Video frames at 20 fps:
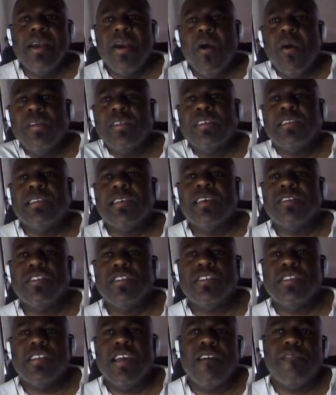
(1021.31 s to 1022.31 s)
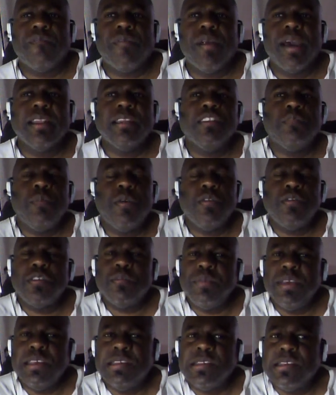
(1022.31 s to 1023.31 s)
all this other stuff, right? There's supposed
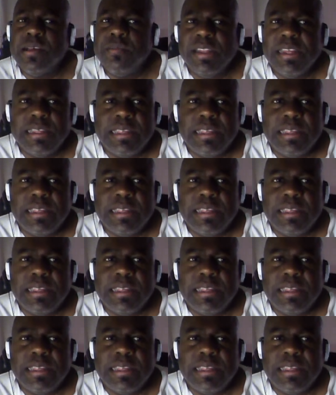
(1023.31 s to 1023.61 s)
to be some